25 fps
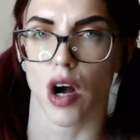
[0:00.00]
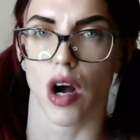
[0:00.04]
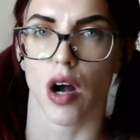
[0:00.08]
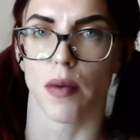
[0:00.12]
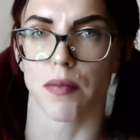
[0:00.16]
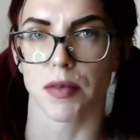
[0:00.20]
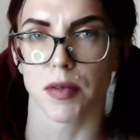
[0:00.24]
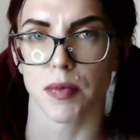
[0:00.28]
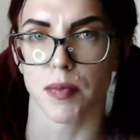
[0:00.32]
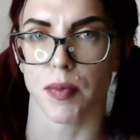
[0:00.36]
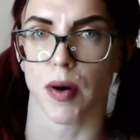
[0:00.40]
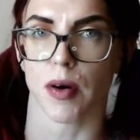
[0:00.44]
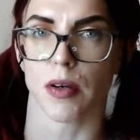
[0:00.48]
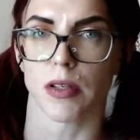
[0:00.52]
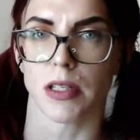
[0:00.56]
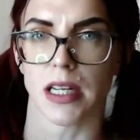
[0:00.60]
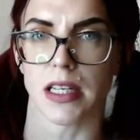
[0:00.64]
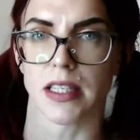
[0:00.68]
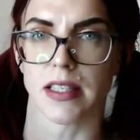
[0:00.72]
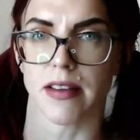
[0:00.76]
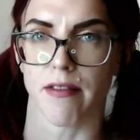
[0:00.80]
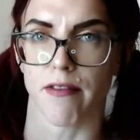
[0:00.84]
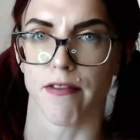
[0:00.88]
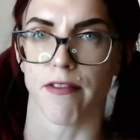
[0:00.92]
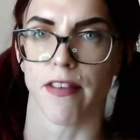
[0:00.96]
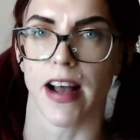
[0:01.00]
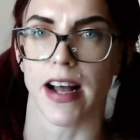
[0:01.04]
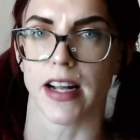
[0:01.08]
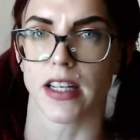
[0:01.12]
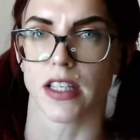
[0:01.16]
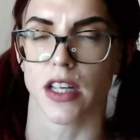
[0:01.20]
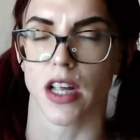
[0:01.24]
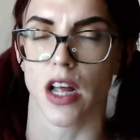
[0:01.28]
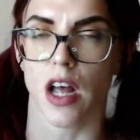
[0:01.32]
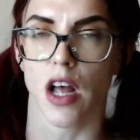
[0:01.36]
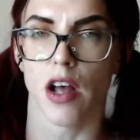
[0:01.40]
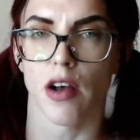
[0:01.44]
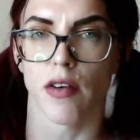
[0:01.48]
carbs proteins and
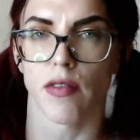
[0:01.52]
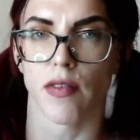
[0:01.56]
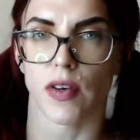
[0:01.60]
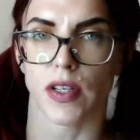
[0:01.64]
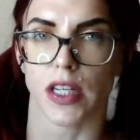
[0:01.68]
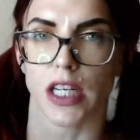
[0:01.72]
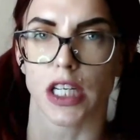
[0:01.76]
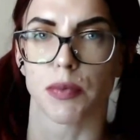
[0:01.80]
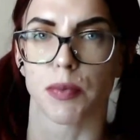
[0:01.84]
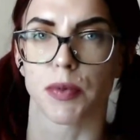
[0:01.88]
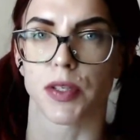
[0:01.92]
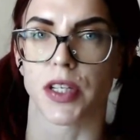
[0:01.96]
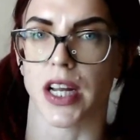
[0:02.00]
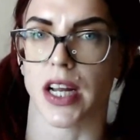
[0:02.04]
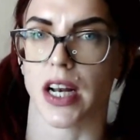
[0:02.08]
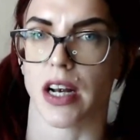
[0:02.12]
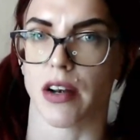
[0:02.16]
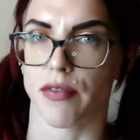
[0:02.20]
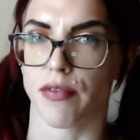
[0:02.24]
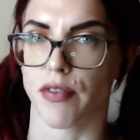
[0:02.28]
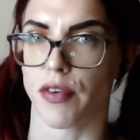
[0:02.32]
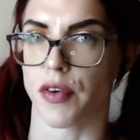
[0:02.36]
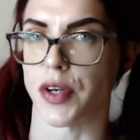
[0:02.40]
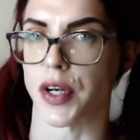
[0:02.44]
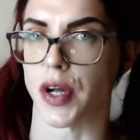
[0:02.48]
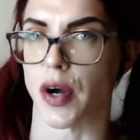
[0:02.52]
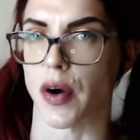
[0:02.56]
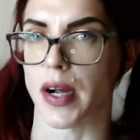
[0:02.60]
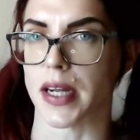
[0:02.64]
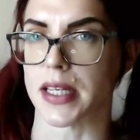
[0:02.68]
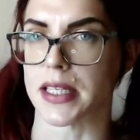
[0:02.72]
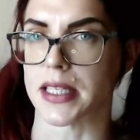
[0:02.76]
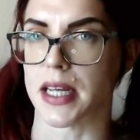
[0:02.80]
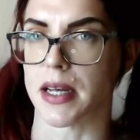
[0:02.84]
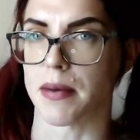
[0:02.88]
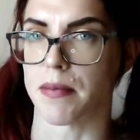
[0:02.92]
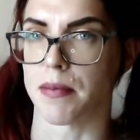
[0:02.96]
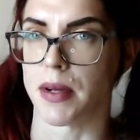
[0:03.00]
fats for this particular food
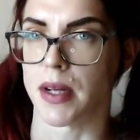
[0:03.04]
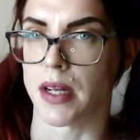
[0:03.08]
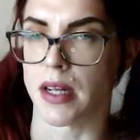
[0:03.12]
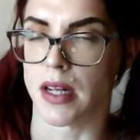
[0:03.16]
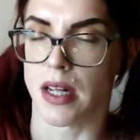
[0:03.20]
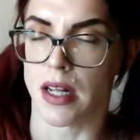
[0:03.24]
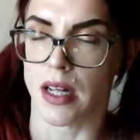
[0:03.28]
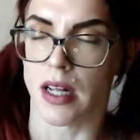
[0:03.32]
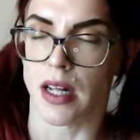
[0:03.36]
item